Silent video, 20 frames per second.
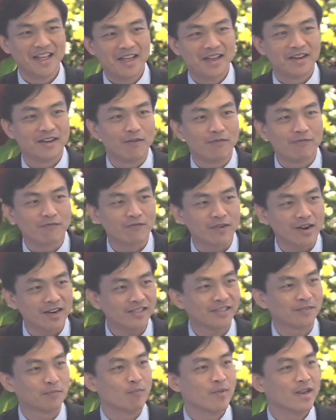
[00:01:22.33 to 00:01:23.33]
the
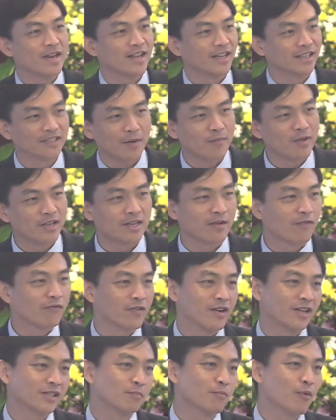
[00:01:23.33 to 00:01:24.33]
first minute, I mean, the
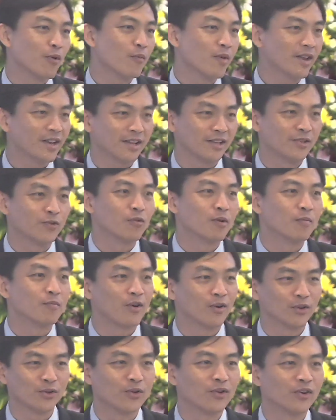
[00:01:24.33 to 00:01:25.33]
first moment that you were
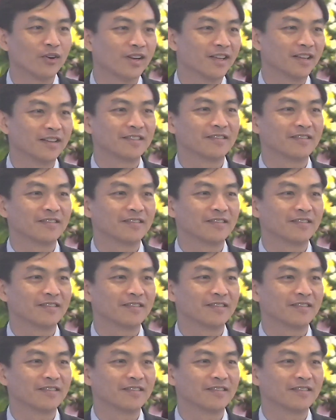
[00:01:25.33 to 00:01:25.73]
born, you already